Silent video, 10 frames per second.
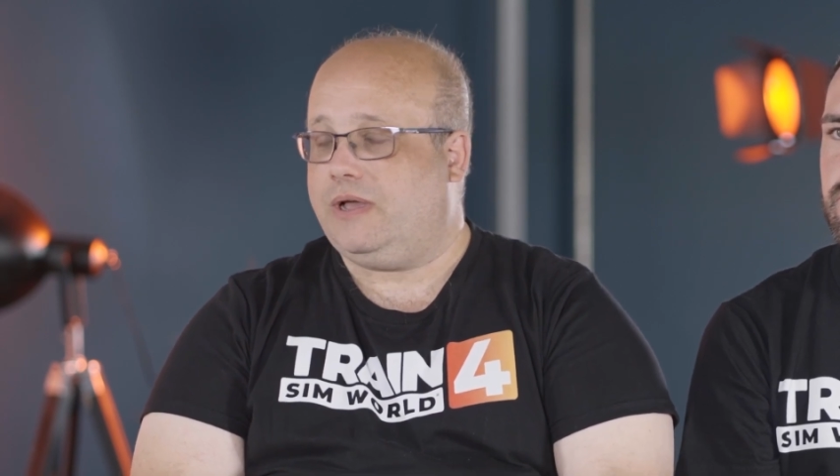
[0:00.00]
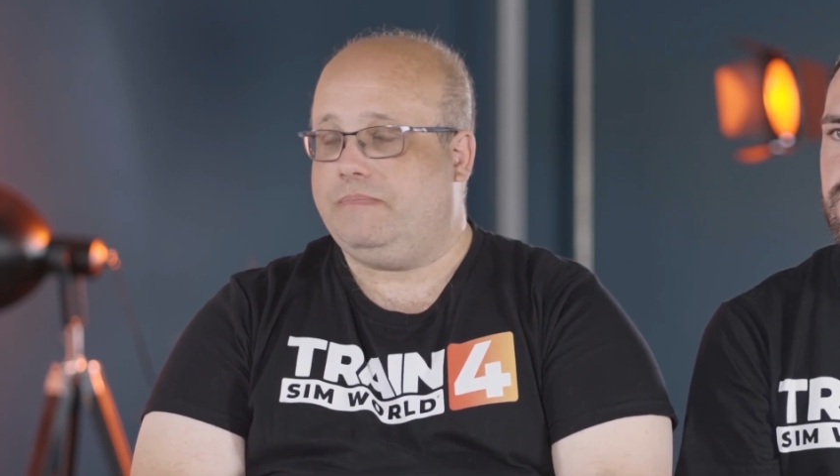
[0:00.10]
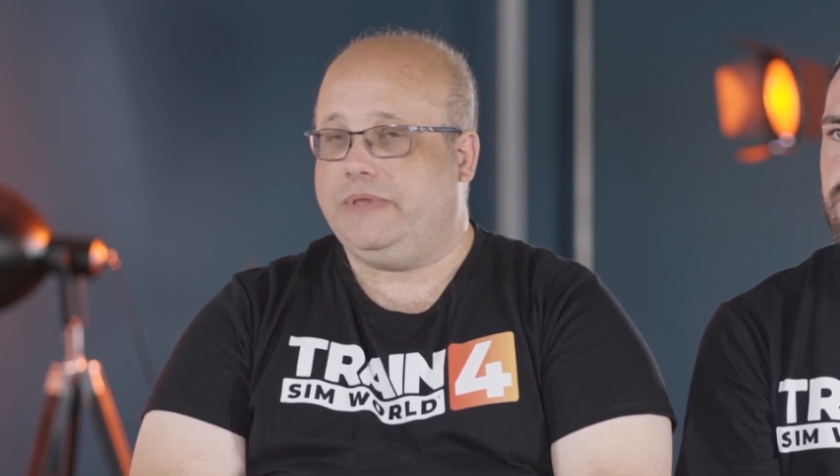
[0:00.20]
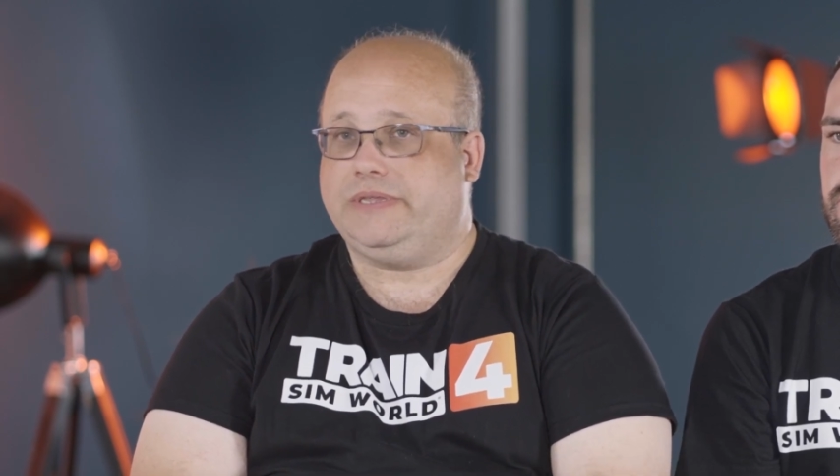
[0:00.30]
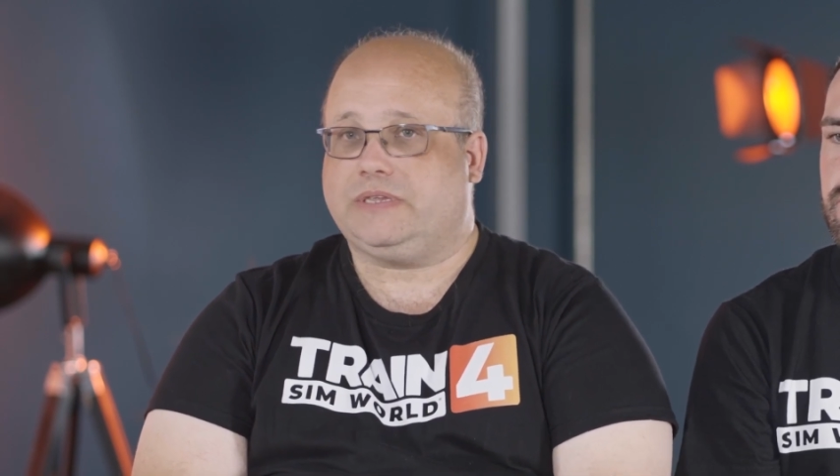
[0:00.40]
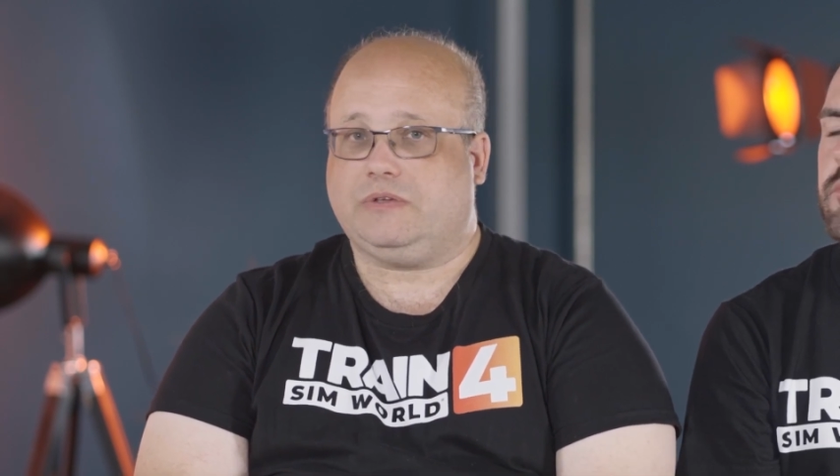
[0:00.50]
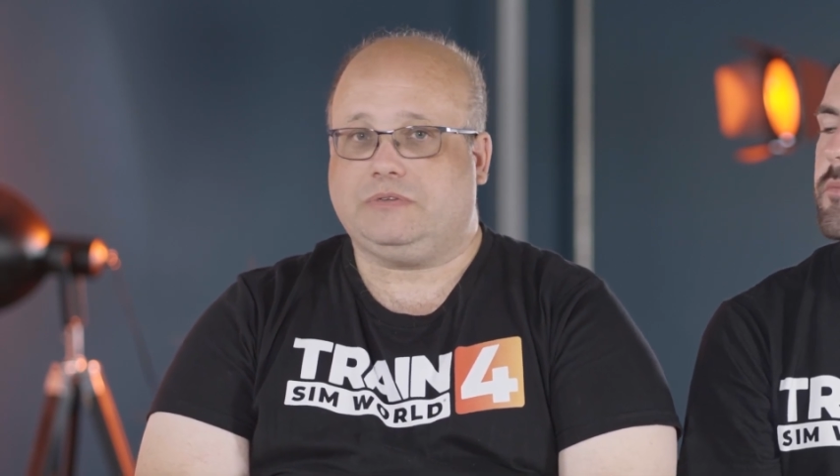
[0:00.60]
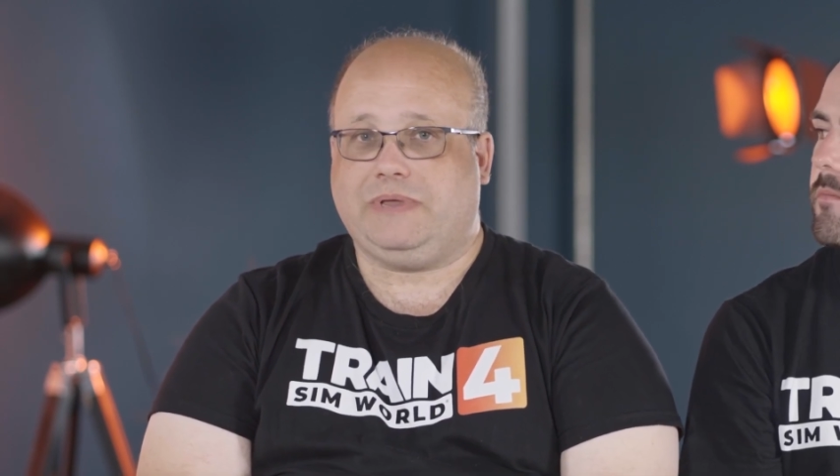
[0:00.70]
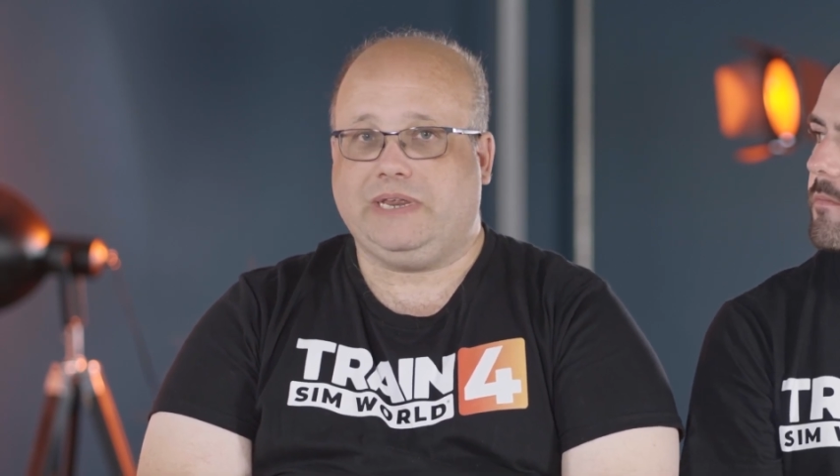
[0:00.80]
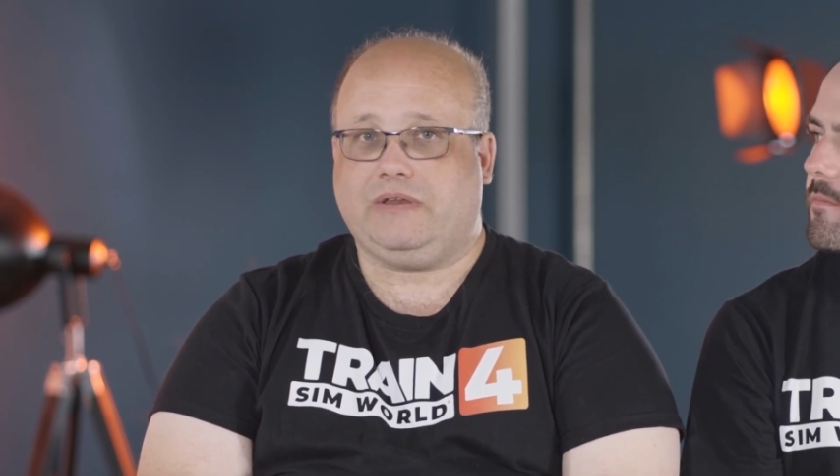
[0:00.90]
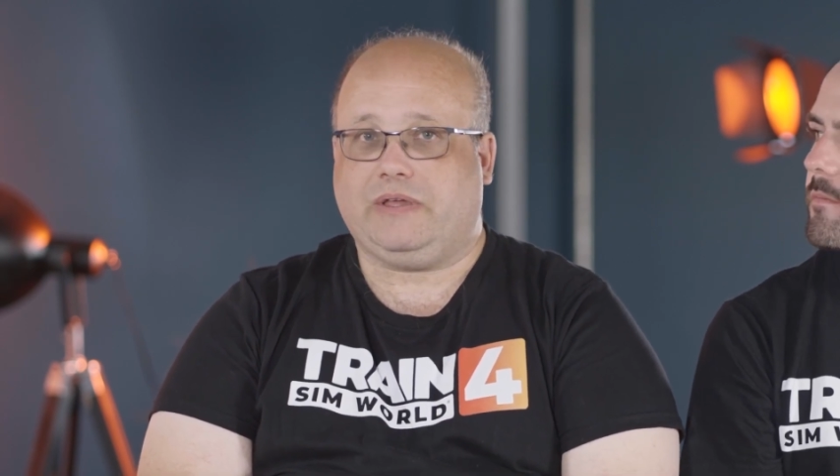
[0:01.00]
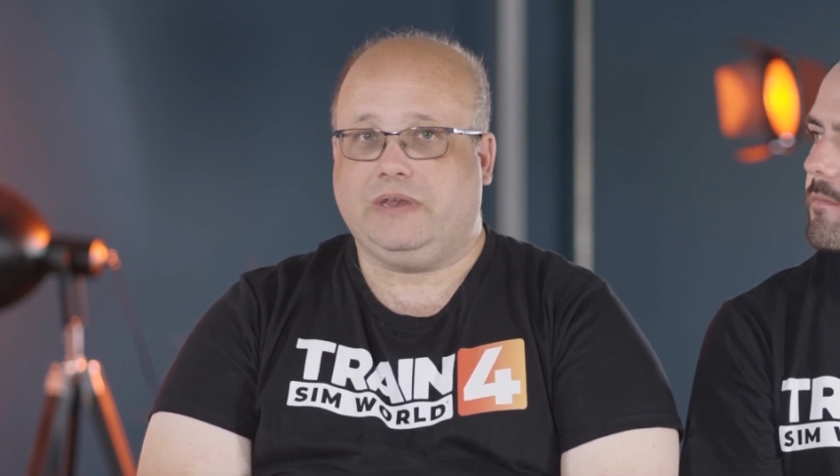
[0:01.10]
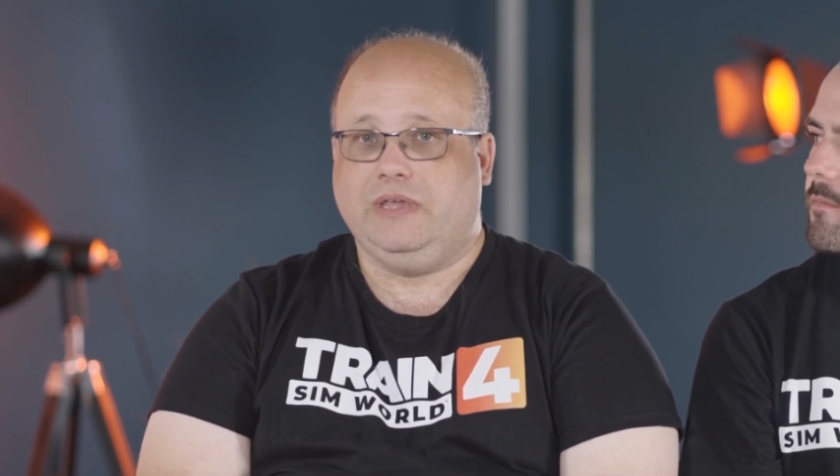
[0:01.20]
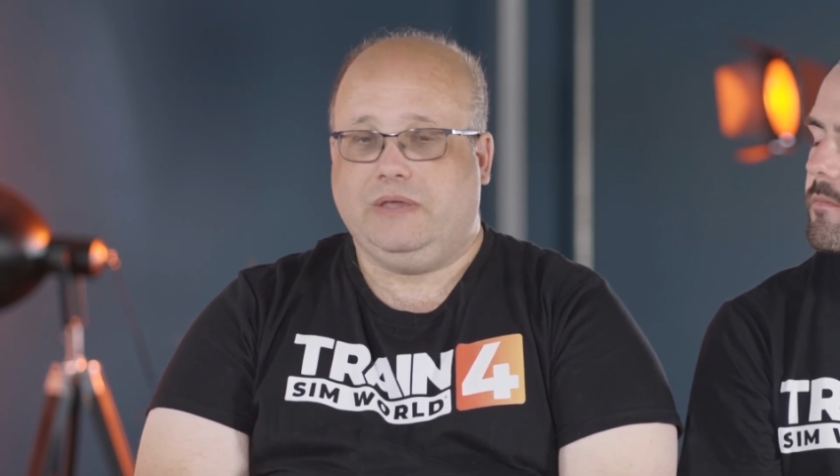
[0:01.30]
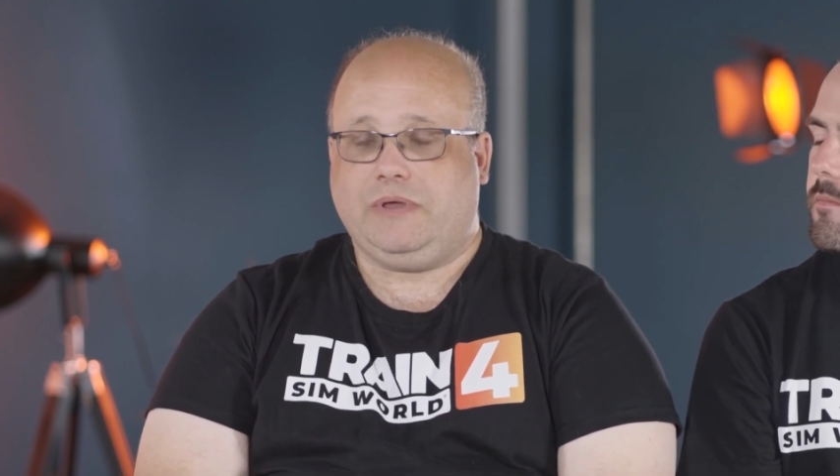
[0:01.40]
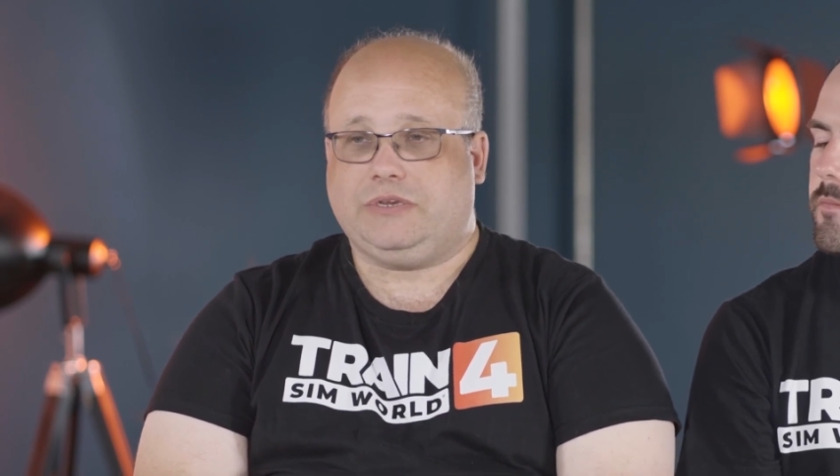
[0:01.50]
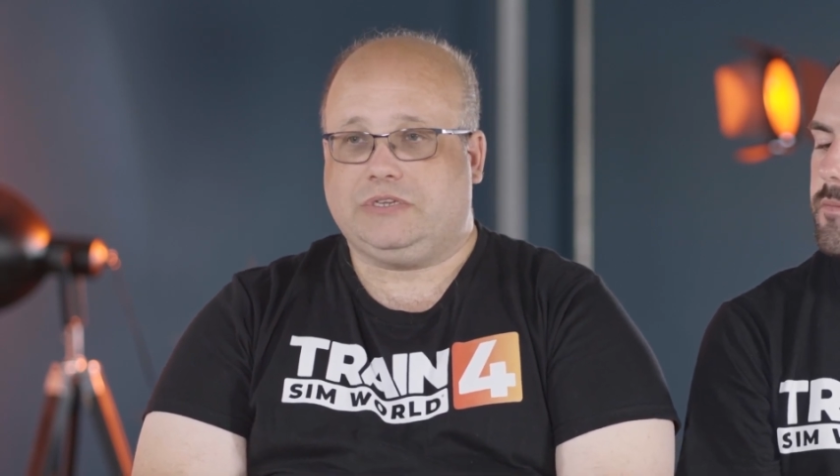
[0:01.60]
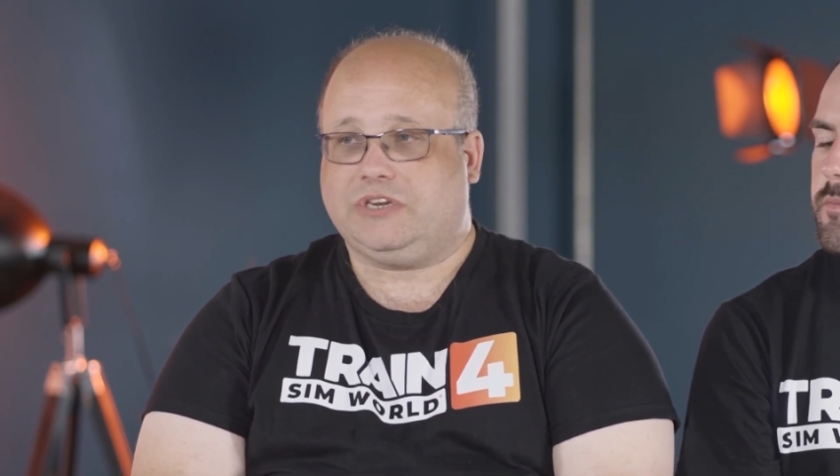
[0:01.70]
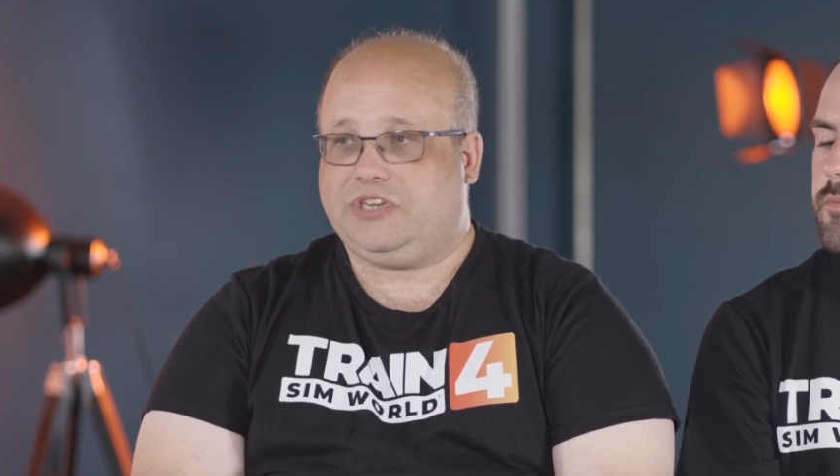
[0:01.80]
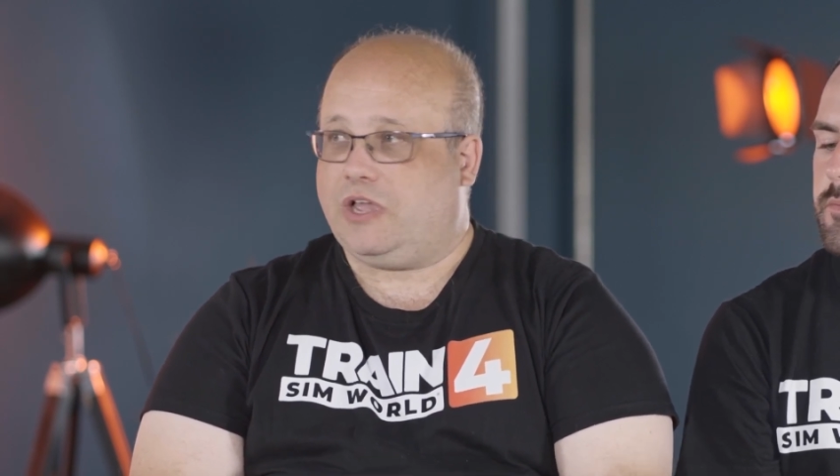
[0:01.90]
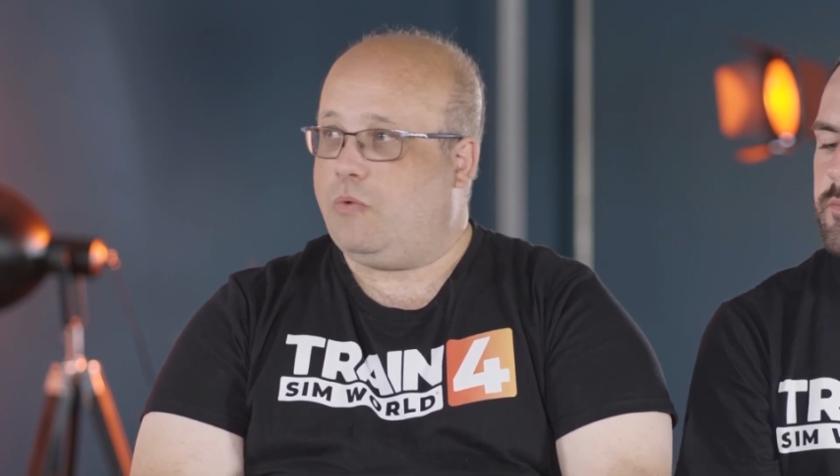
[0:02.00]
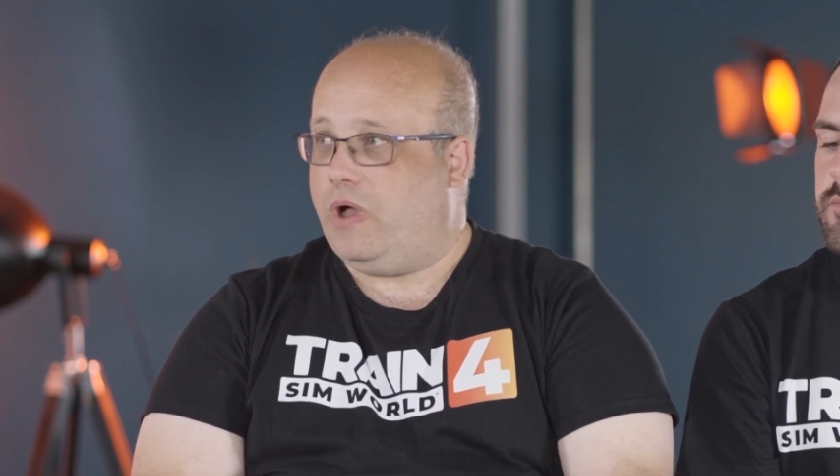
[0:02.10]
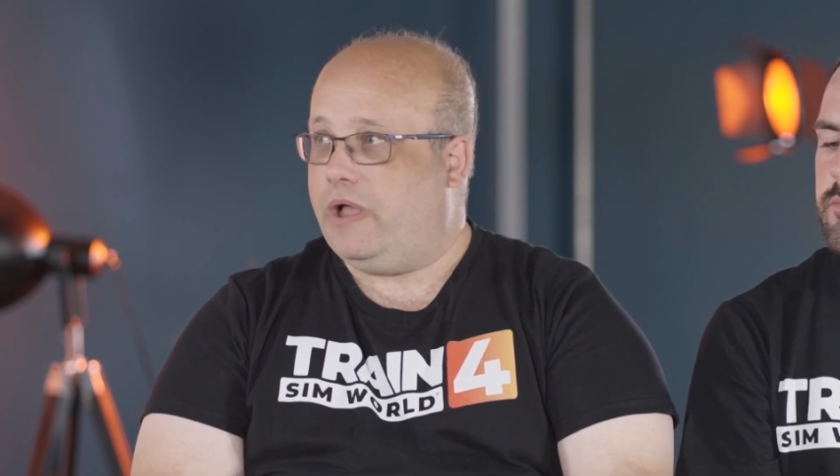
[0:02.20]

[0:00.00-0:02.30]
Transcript: up the East Coast Main Line. That's just going to take